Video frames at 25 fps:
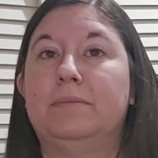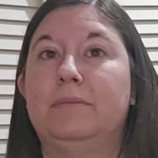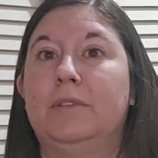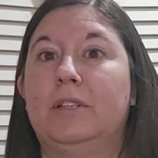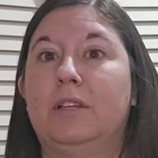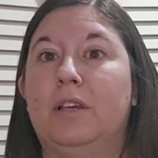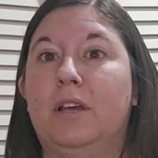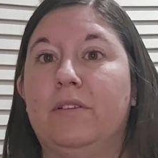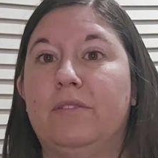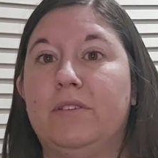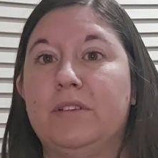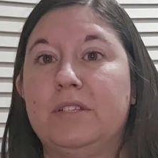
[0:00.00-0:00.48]

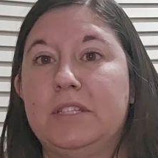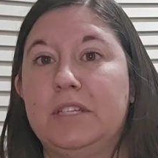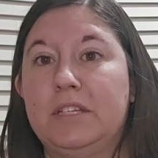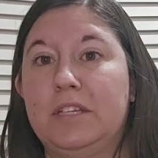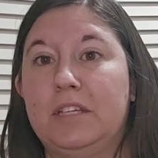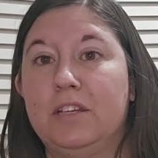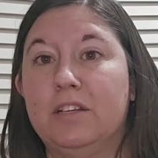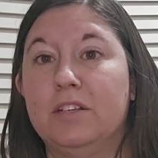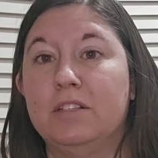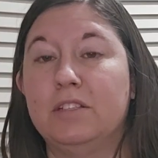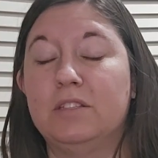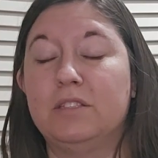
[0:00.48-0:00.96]
Obviously
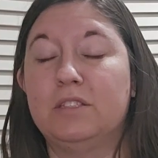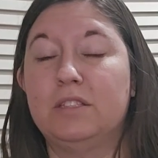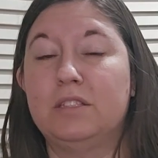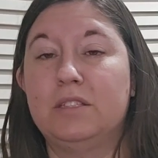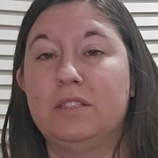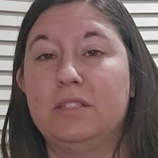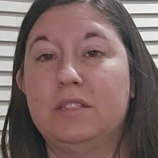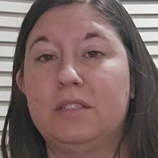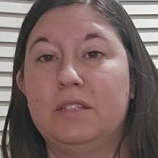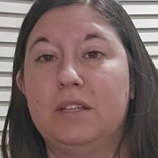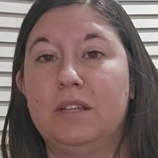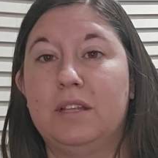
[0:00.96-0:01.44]

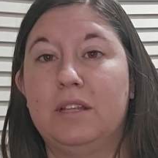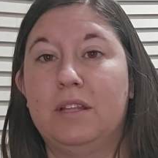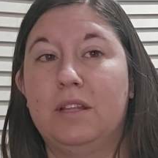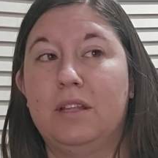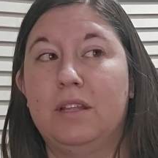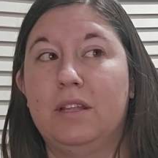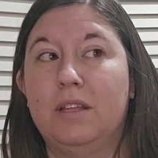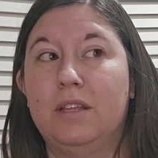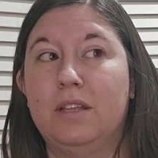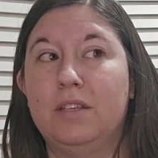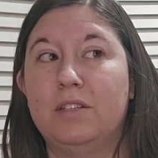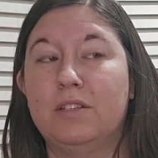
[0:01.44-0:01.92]

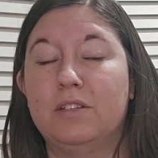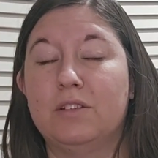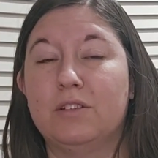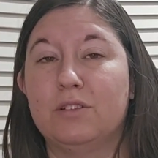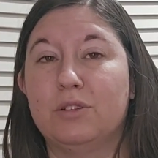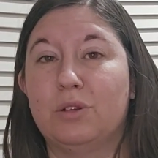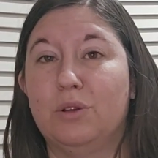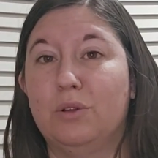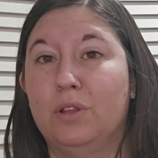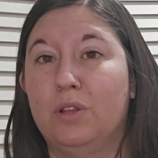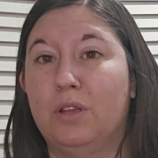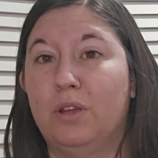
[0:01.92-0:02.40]
Easter's
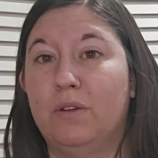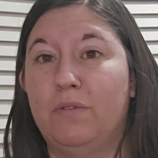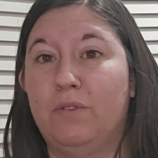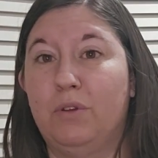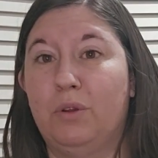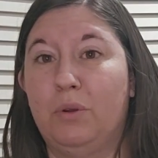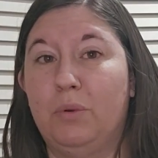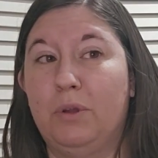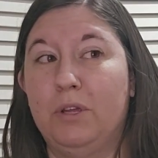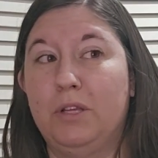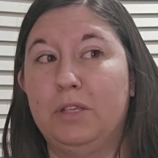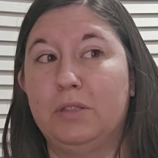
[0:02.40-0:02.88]
only a
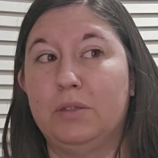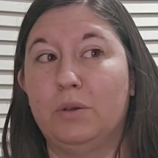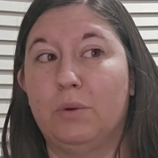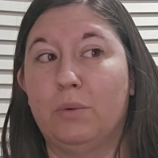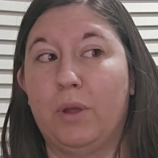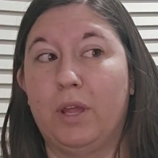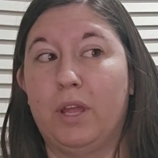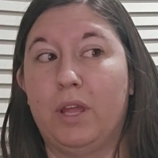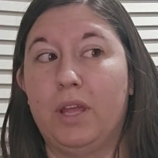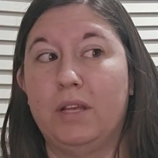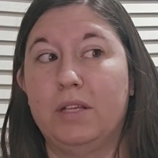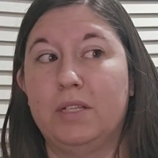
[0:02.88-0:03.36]
few weeks
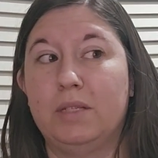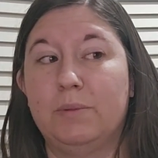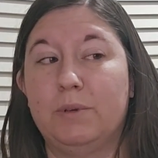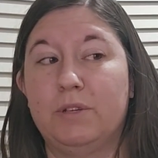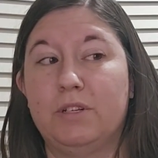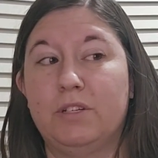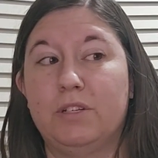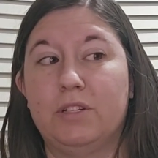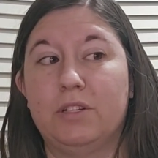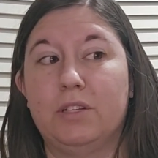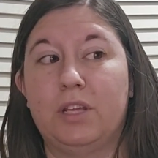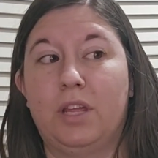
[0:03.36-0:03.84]
away,
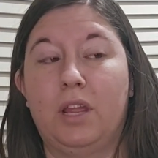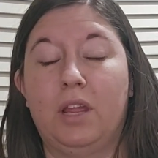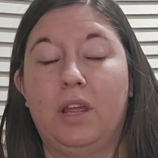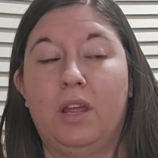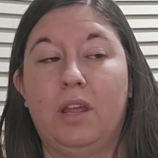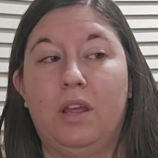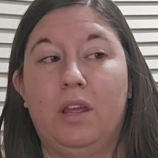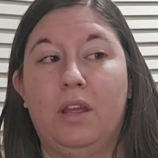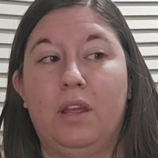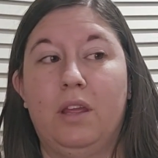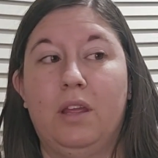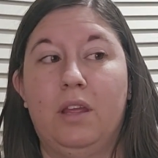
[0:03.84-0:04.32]
especially
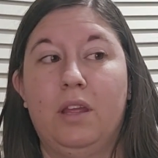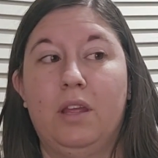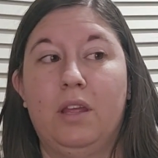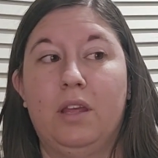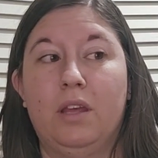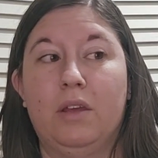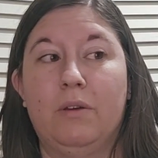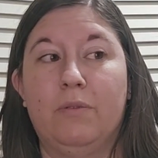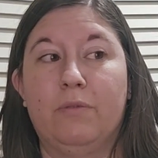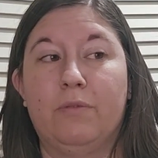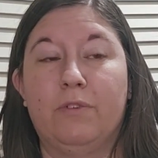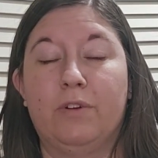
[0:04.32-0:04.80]

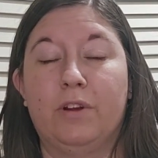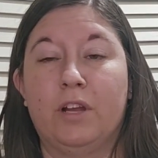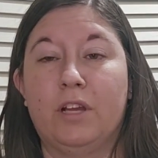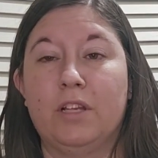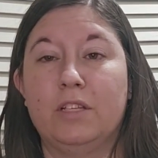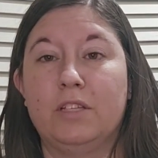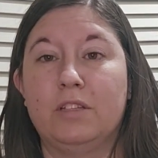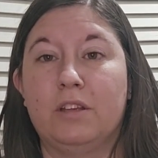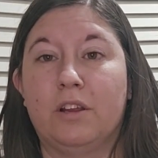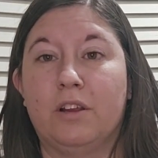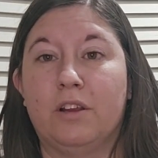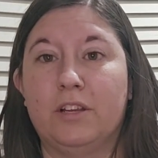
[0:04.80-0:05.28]
for
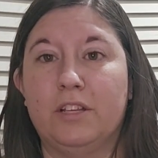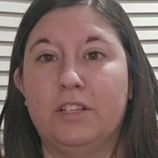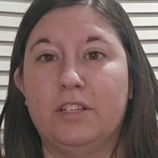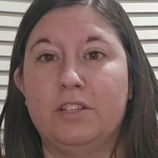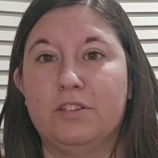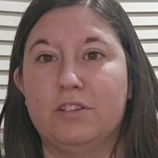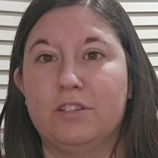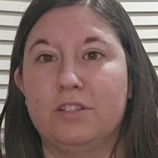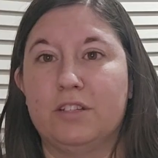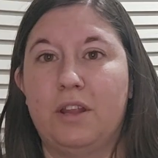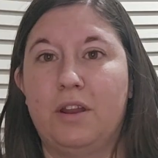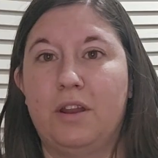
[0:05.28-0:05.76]
us. Our
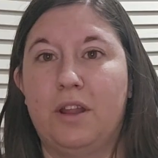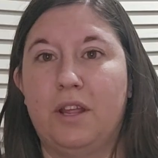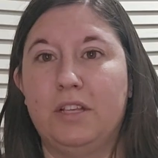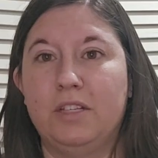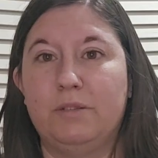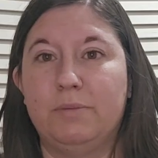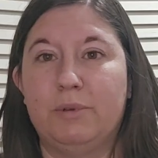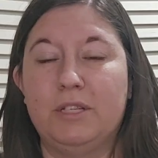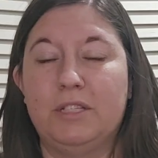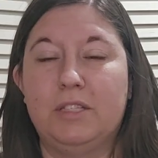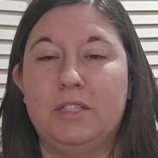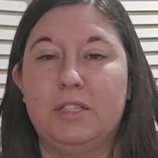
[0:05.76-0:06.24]
Easter Sunday is
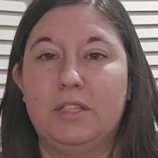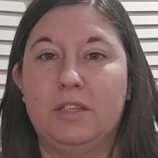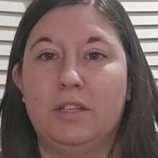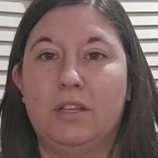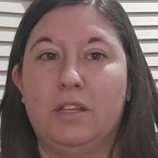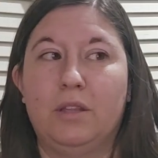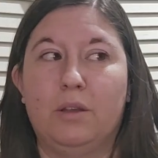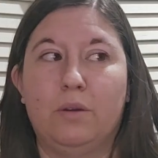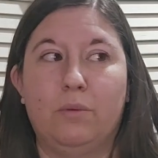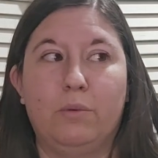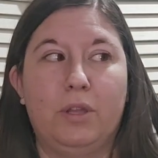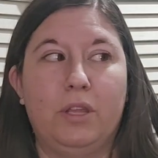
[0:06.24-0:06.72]
basically
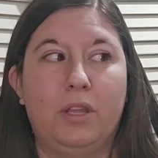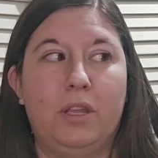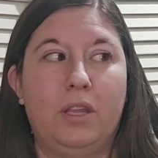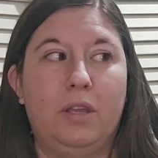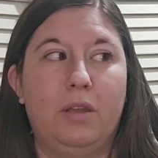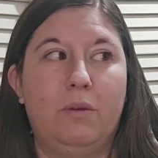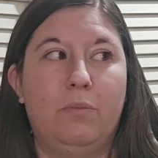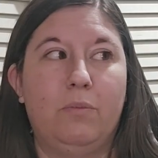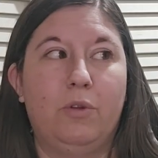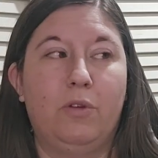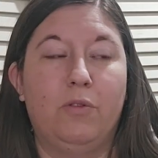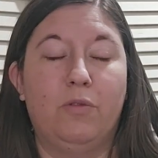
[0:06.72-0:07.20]
the week
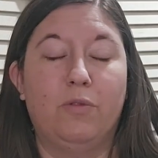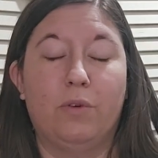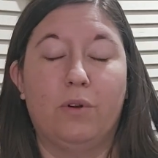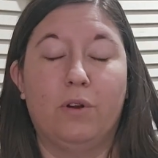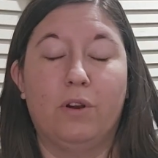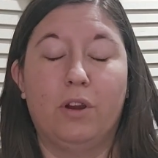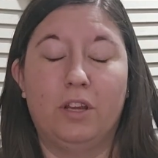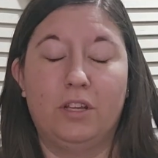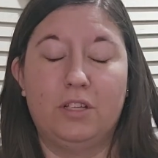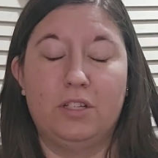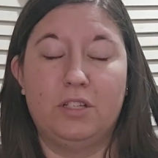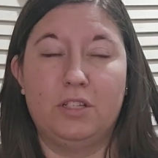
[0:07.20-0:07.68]

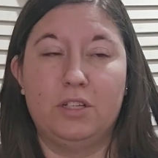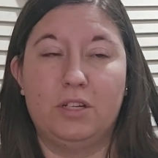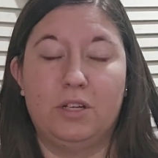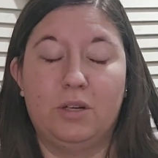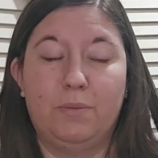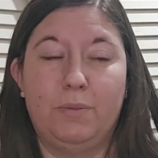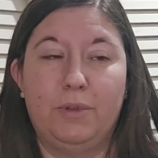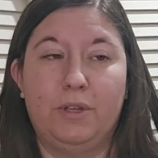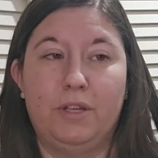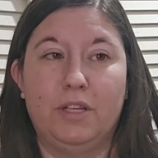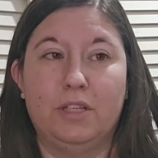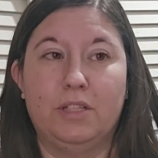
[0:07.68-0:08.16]
before Easter,
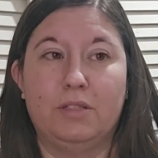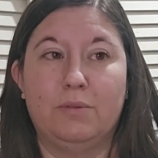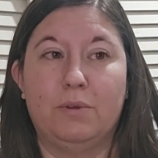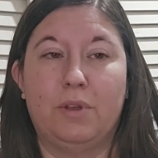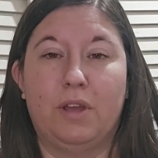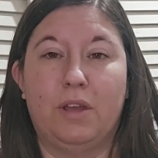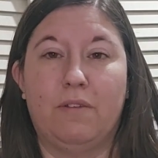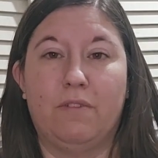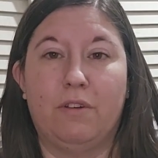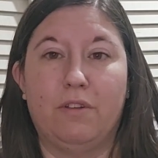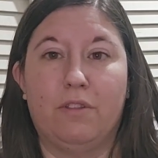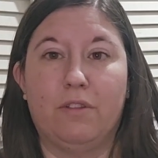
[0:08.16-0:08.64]
because we
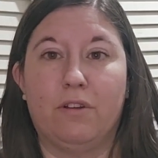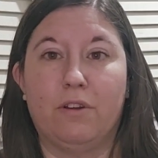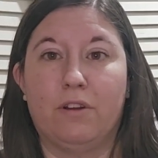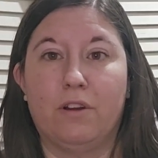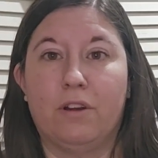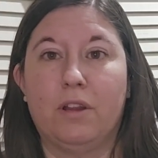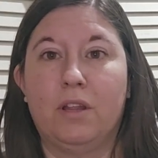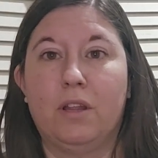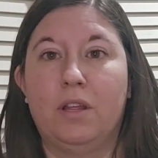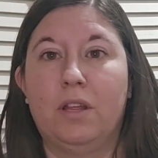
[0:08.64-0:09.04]
have other